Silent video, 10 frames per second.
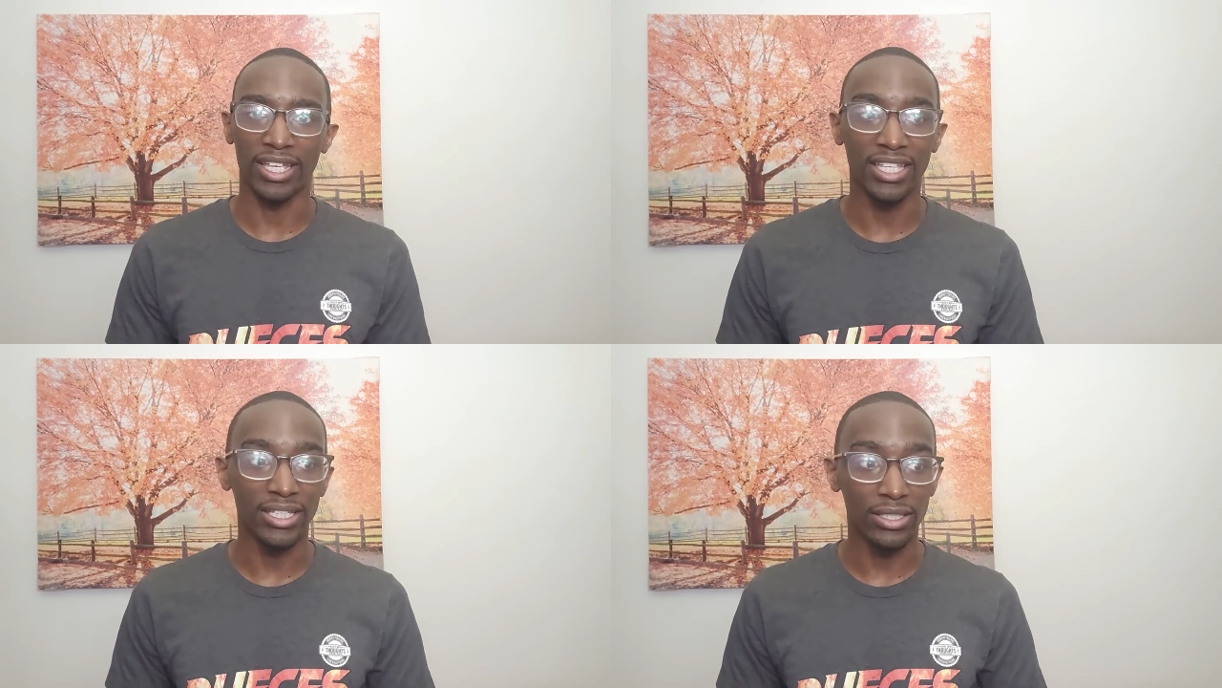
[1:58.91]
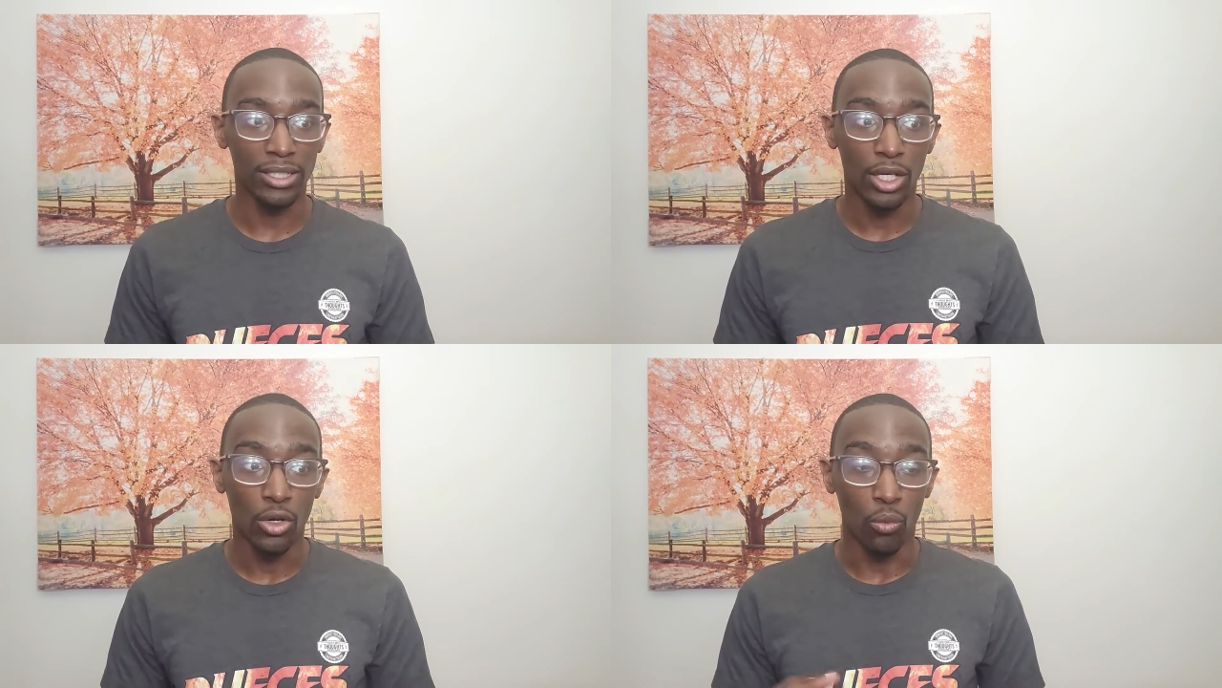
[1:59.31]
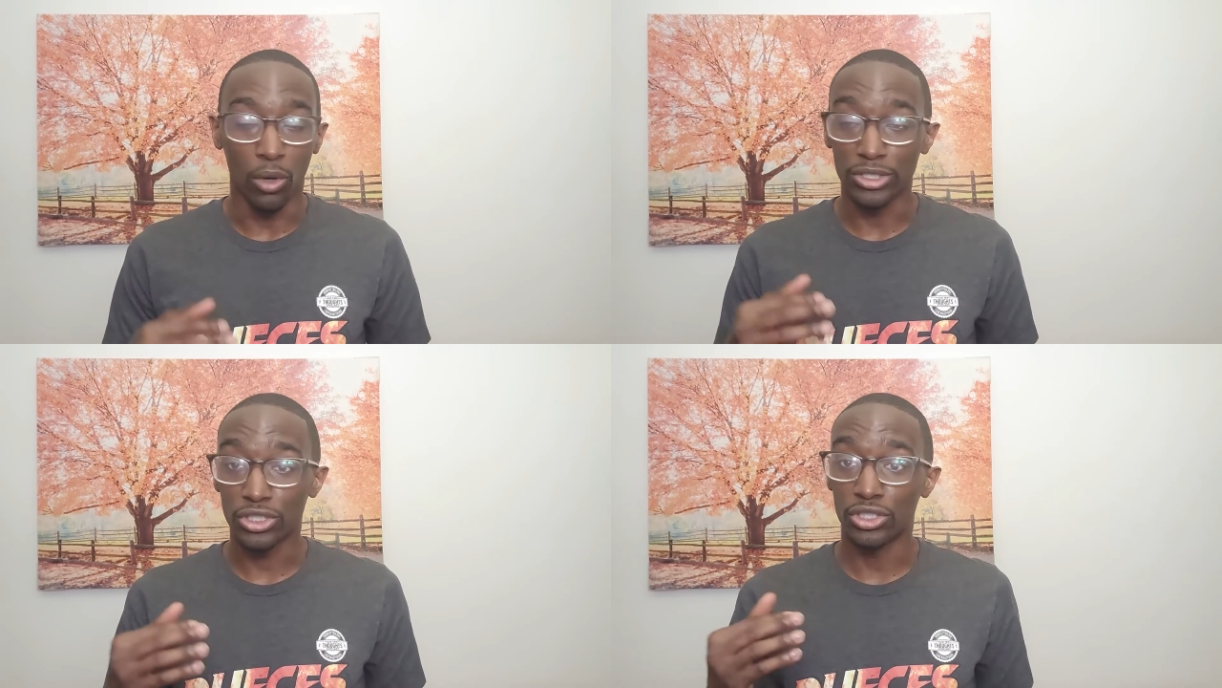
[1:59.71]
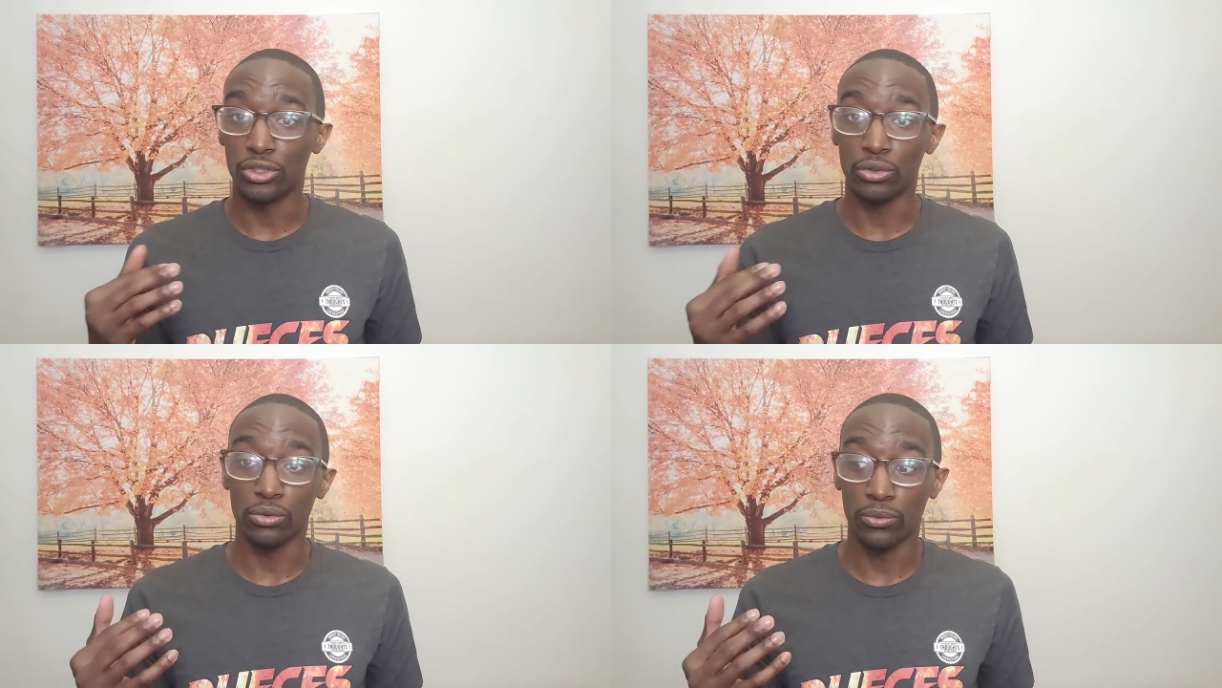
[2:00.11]
He wants to
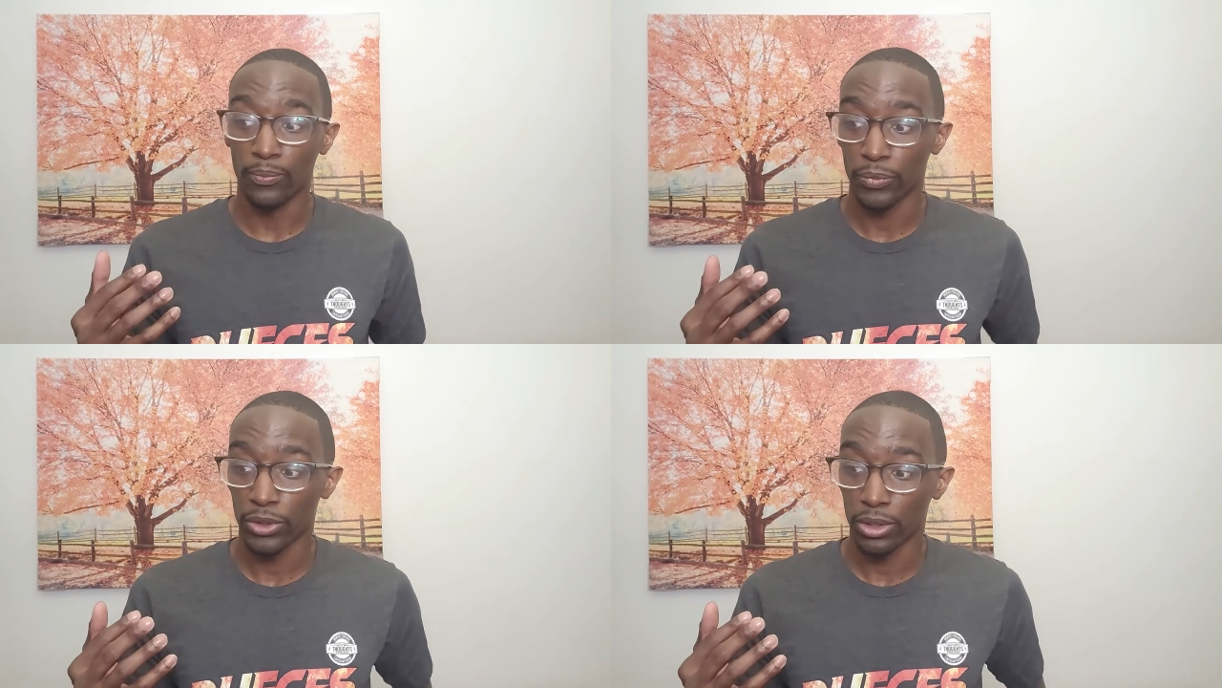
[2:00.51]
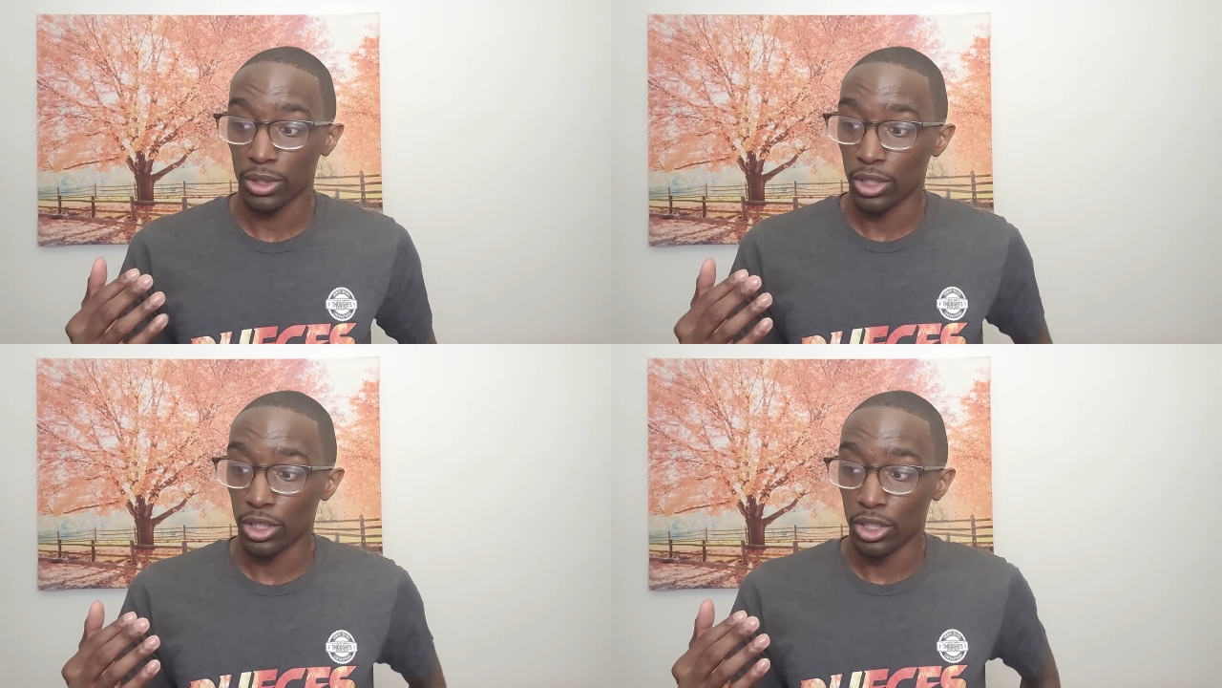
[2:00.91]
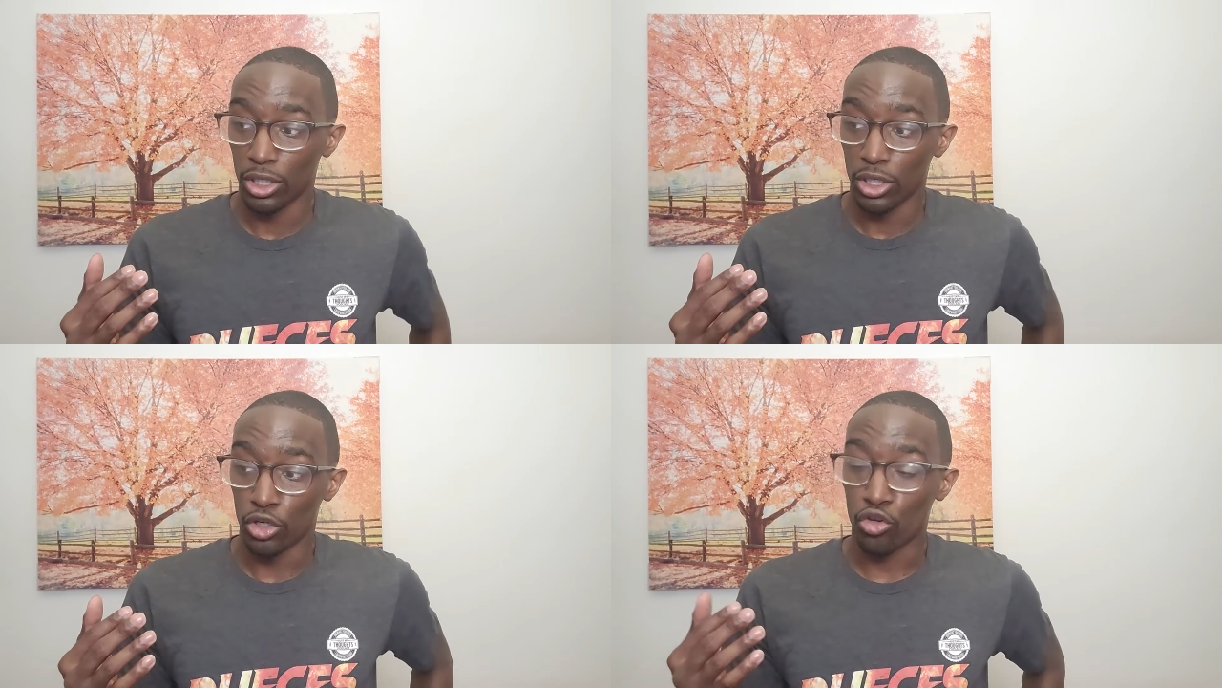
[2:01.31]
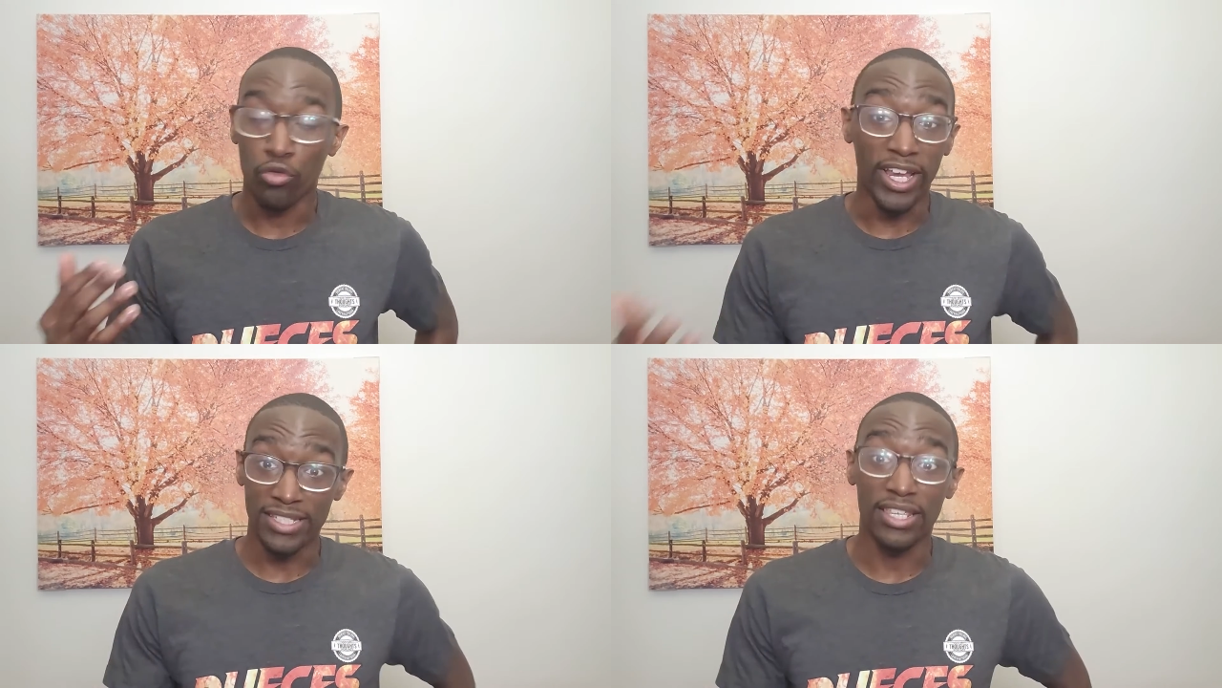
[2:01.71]
do
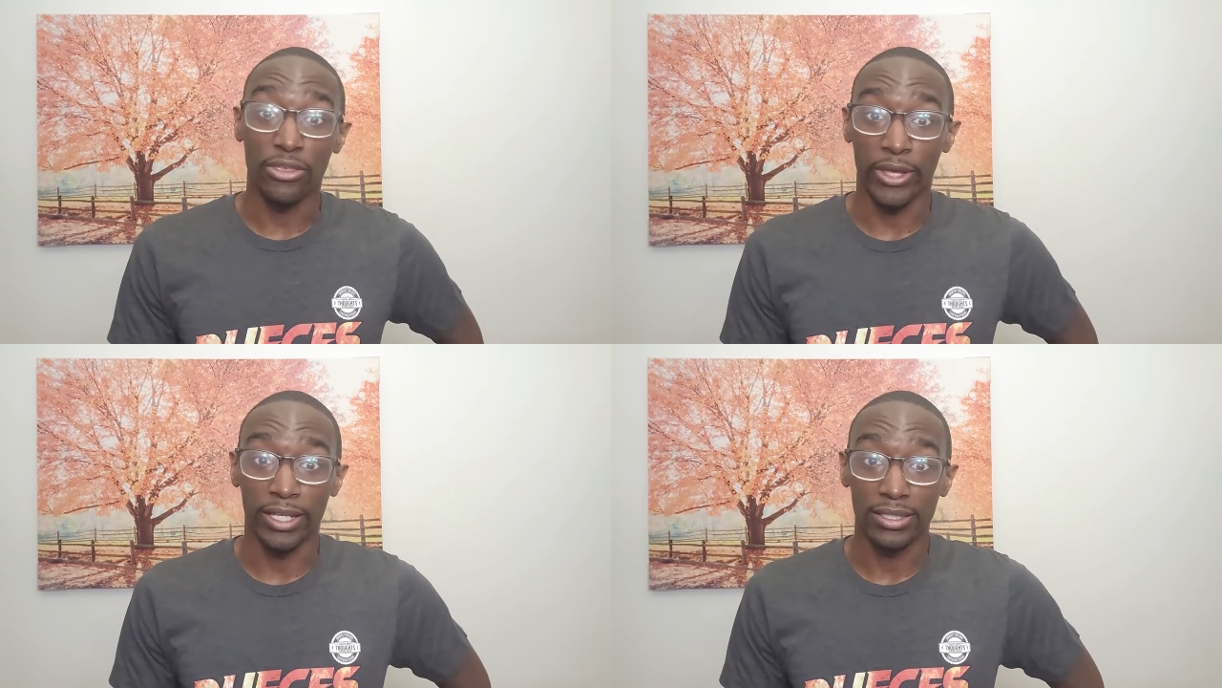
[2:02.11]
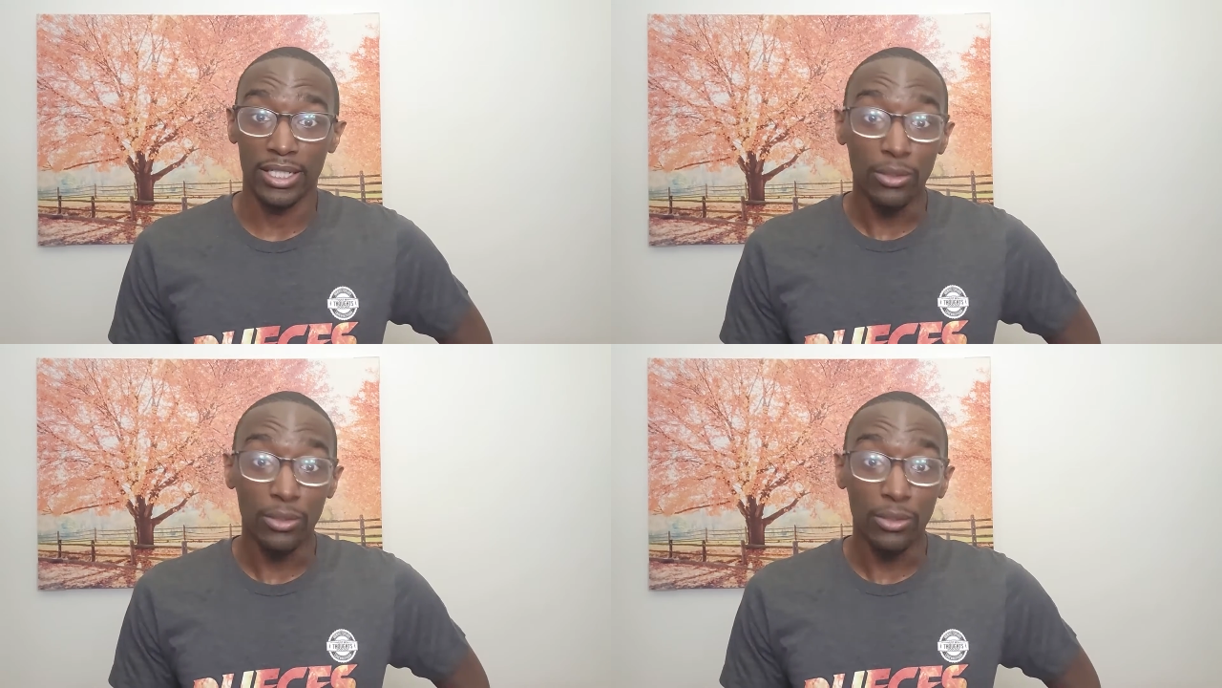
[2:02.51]
crazy things.